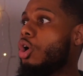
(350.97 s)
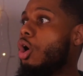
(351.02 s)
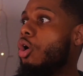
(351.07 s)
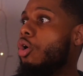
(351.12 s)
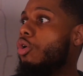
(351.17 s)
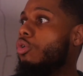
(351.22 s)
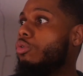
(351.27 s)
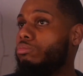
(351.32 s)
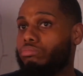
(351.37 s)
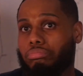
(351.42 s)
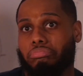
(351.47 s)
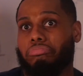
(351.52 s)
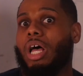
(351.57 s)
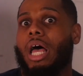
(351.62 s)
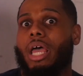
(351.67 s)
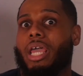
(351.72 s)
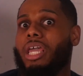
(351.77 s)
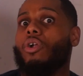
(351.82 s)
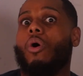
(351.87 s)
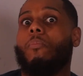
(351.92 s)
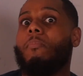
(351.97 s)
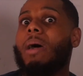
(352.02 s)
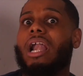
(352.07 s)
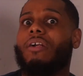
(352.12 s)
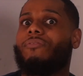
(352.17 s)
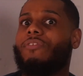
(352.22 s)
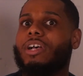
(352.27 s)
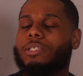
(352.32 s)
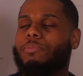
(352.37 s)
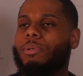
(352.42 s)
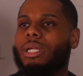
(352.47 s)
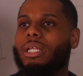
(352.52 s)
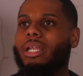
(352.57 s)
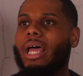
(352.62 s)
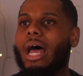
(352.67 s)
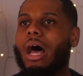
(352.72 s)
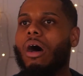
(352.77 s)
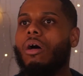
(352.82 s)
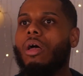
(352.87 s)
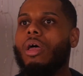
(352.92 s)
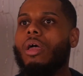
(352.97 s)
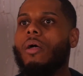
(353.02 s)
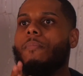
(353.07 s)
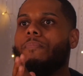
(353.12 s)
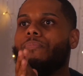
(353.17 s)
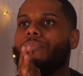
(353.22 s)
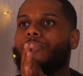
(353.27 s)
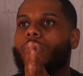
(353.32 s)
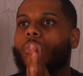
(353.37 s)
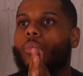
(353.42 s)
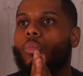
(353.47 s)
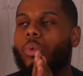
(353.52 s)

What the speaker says: So it don't matter if I spend it now.